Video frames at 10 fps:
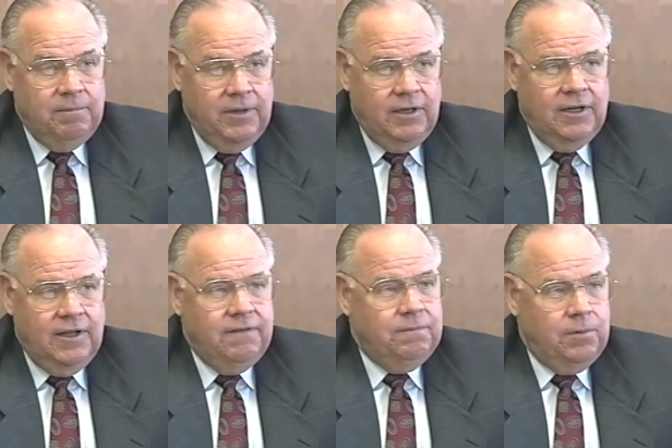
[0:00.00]
build
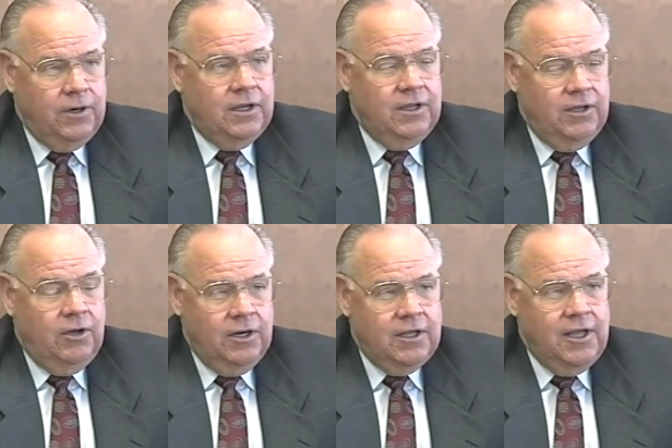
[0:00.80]
enough park
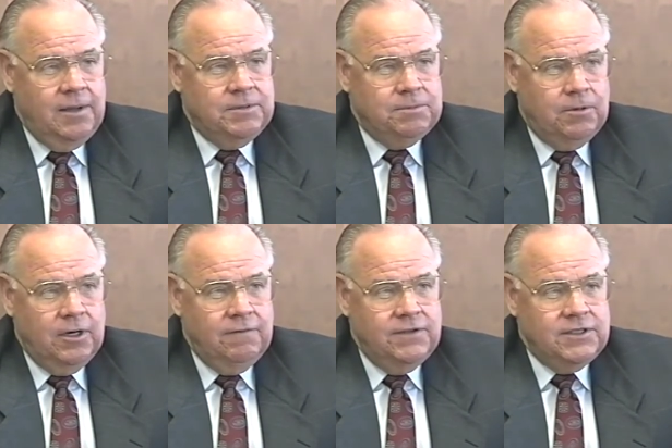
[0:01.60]
uh, on-campus
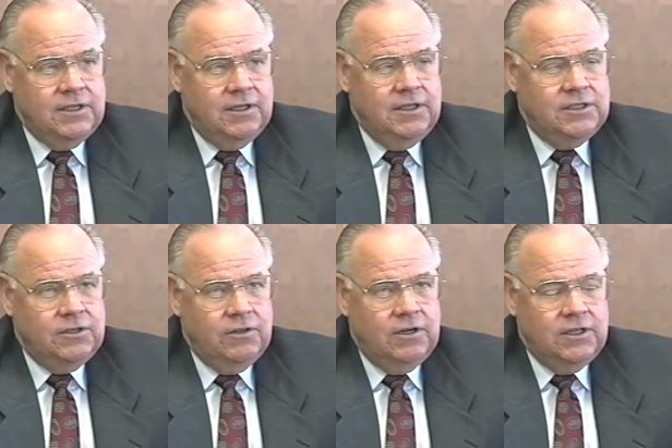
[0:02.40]
parking facilities
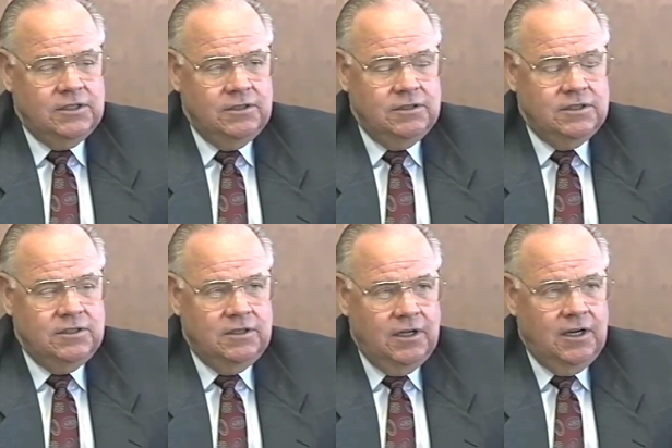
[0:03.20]
so that our students
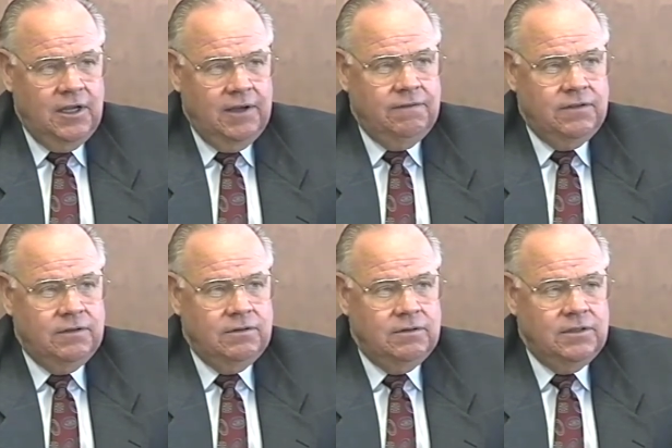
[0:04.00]
do not have
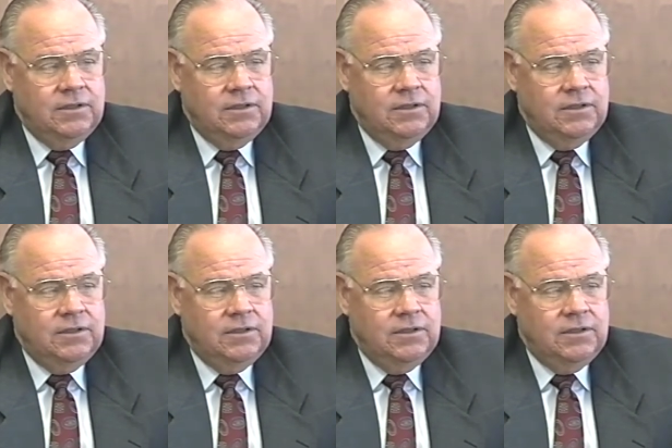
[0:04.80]
to